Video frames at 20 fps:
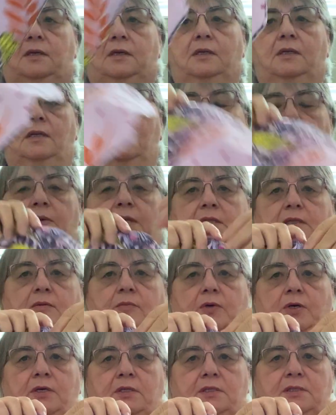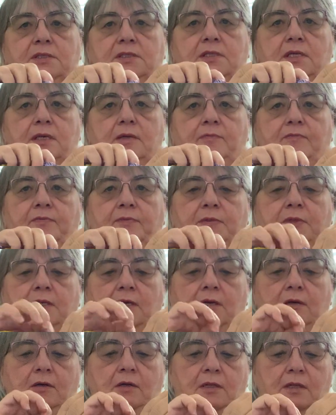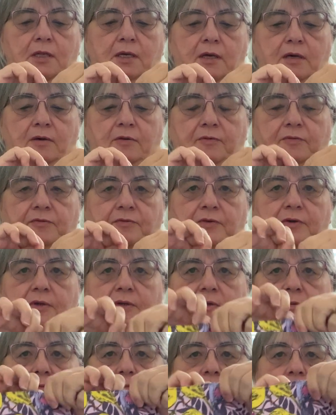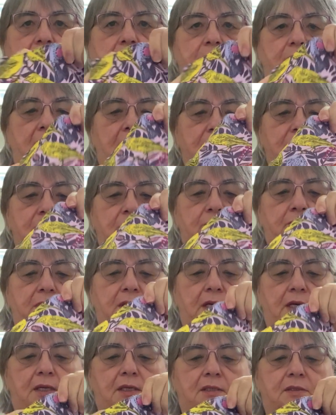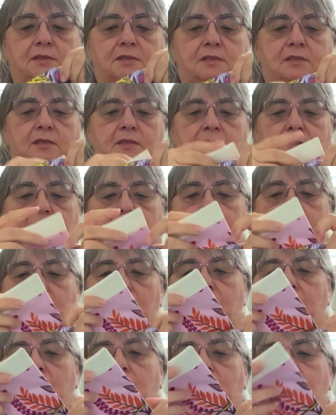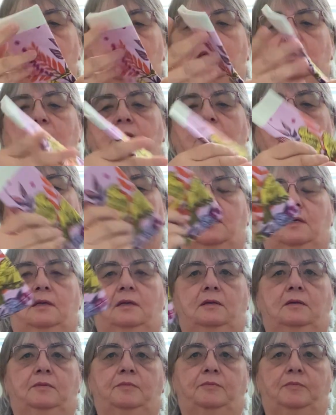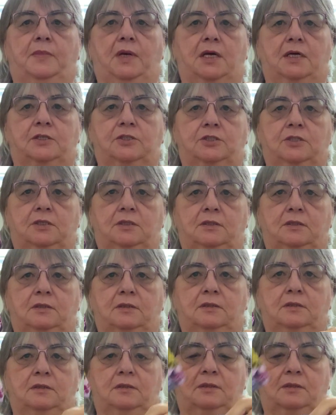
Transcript: And I made them all the same. They all have matching bags and matching